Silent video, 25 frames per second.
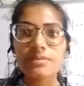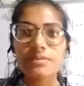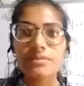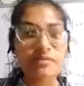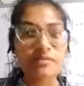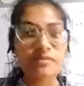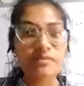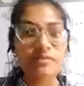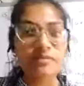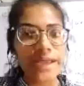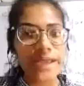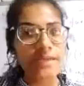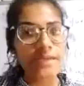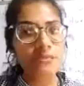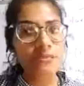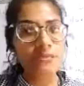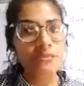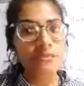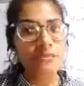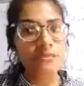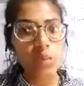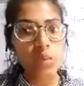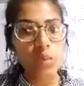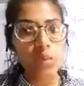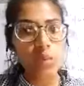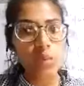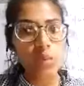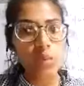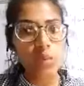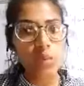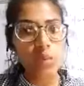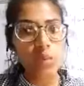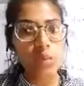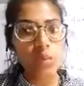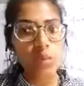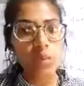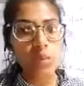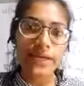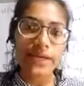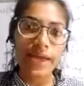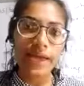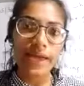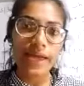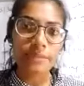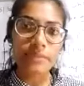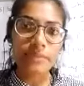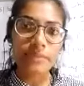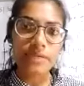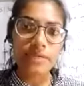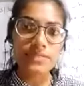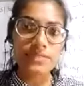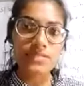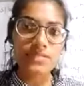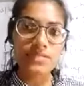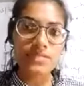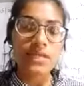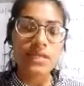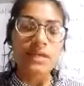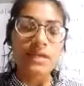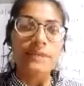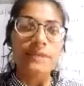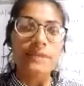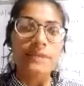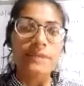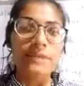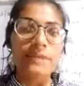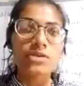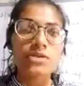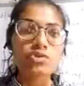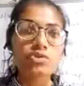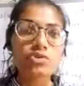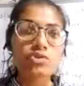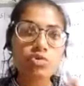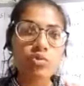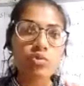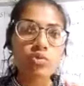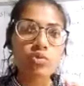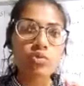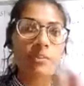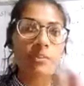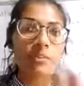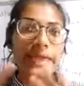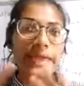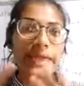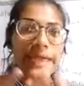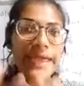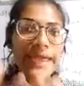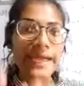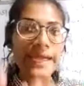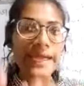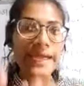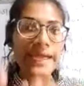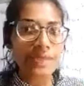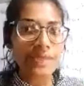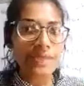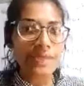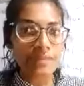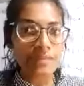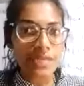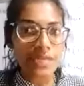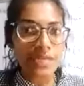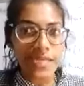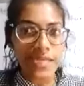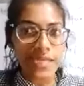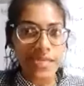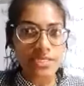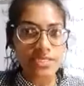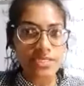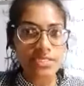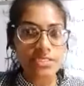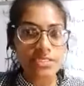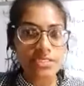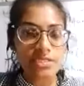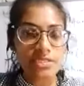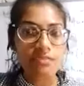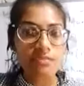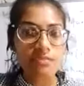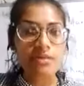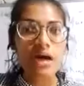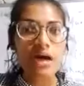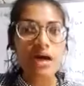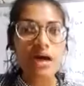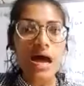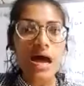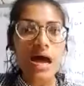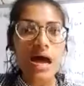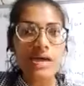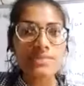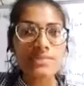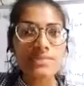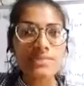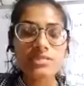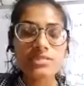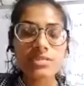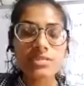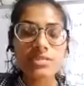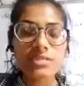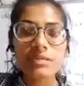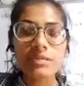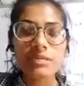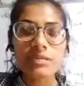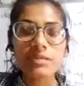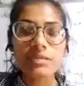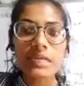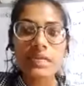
eat some fried food. What happens? To make them digestive, our stomach